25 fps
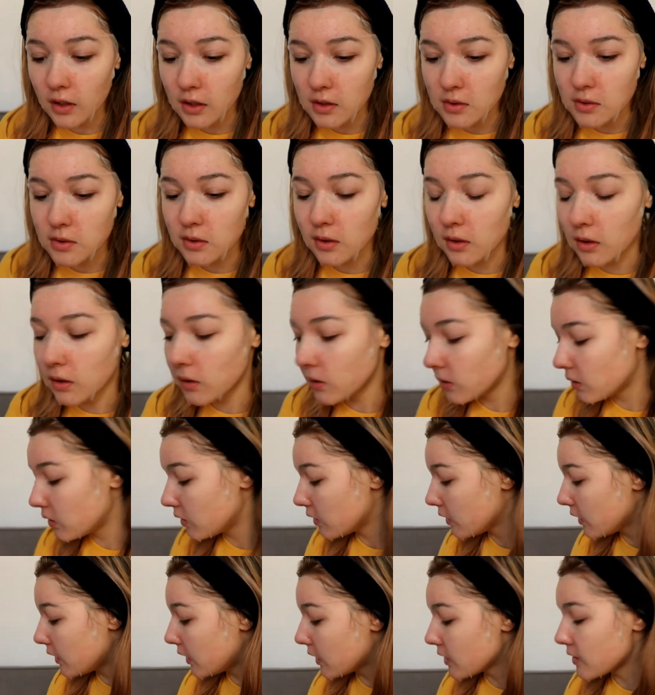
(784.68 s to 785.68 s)
So
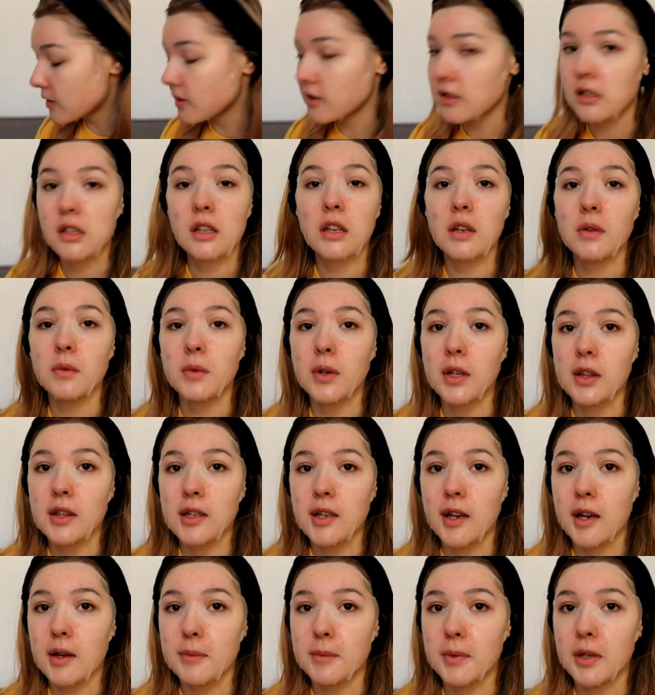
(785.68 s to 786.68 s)
let's see what
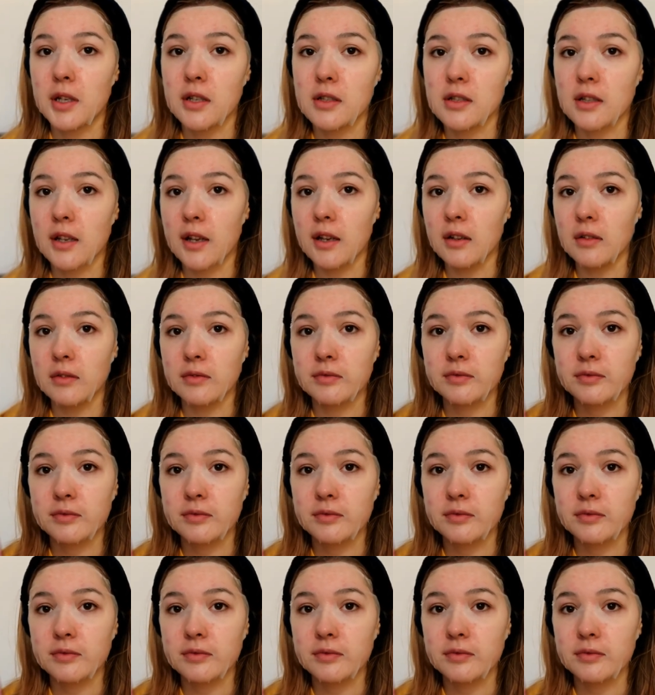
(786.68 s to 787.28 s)
time it is now.